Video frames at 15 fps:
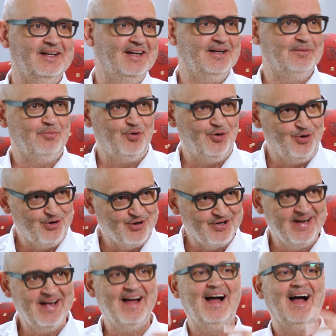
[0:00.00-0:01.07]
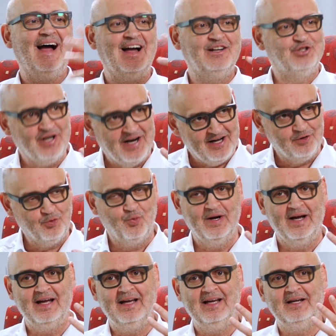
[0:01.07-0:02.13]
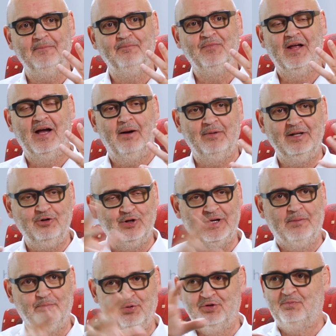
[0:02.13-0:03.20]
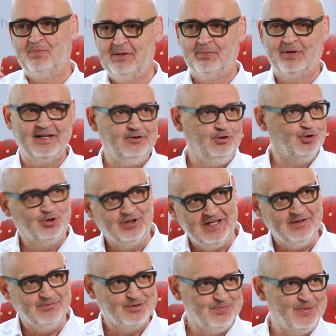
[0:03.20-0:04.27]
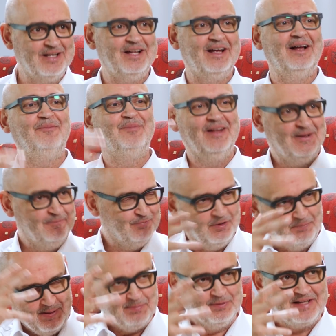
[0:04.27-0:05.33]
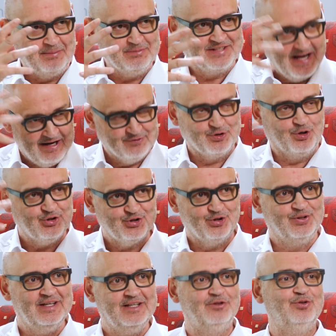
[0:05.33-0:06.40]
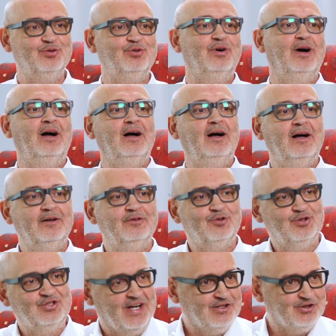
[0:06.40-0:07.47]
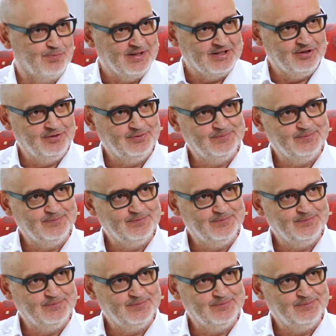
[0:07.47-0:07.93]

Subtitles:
in a more agile way? Yep. I mean, you can put people in new teams, but the people themselves also need to change a bit, no?